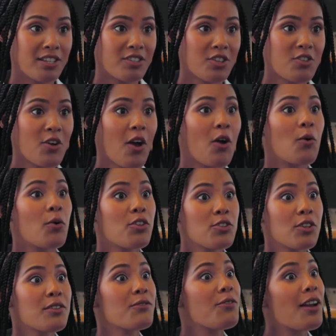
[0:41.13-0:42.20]
You know, you
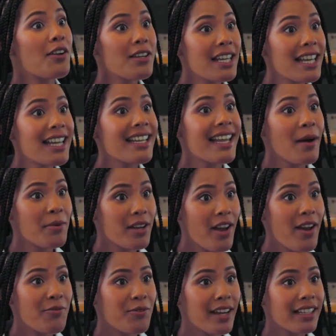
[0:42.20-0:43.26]
could feel the heat coming
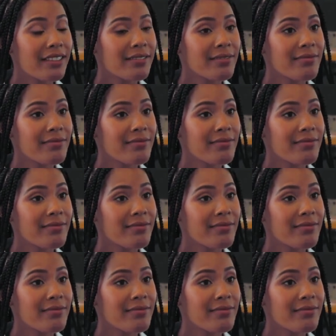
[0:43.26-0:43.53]
off it.